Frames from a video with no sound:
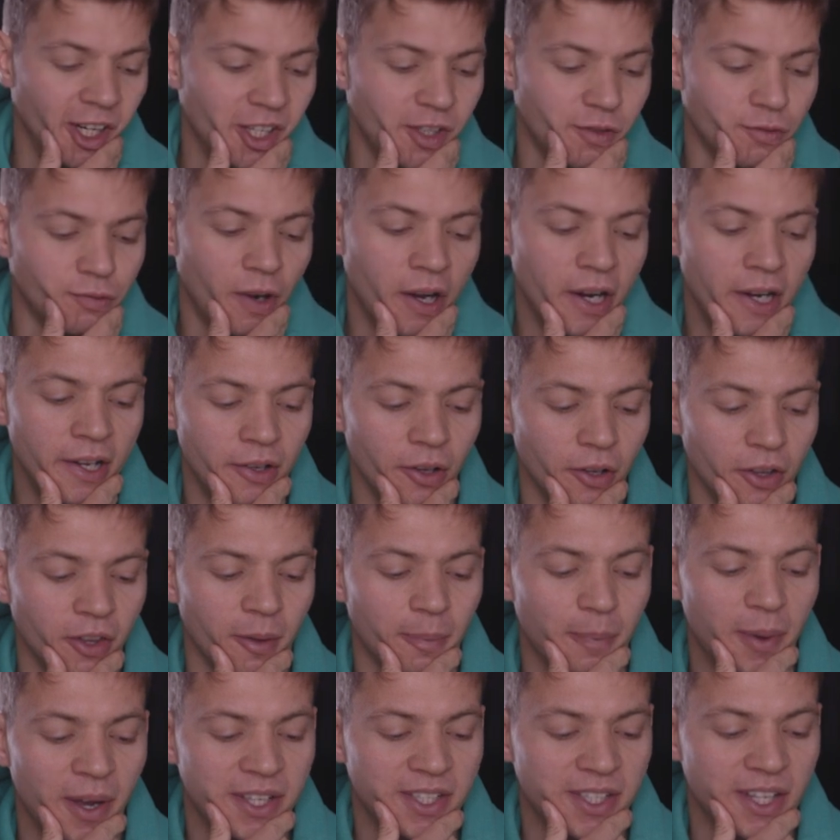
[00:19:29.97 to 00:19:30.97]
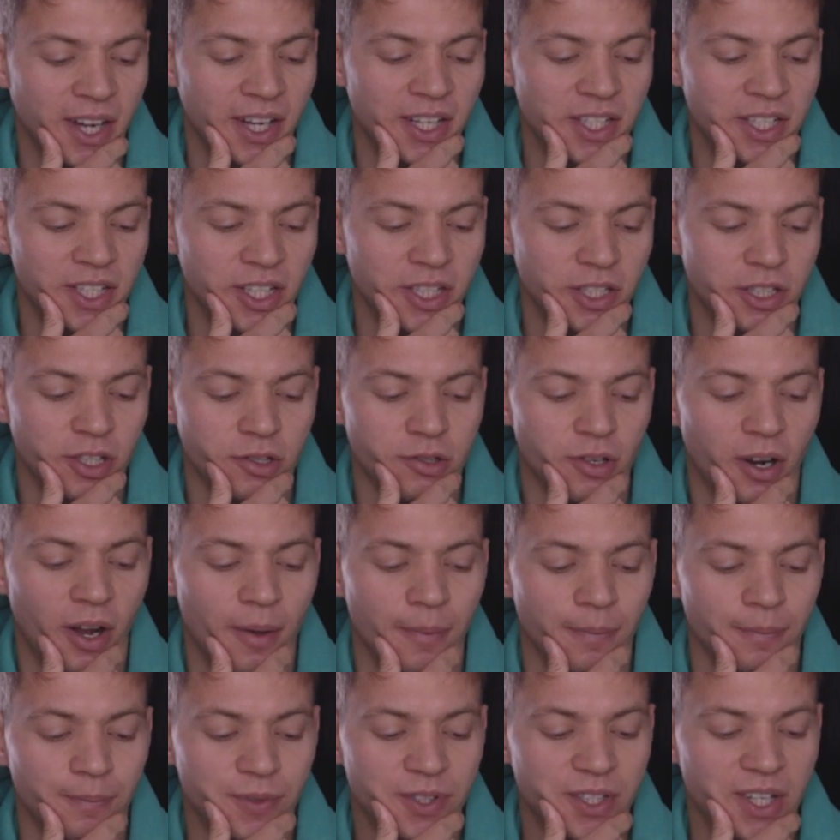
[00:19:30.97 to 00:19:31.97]
it's really not the best idea to
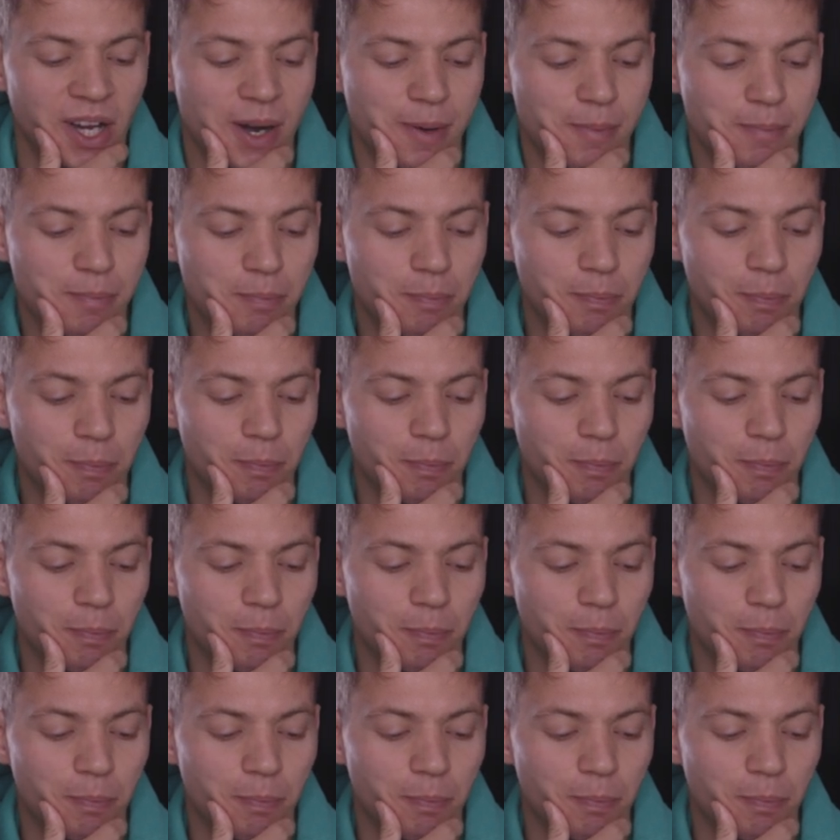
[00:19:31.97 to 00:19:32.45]
try and start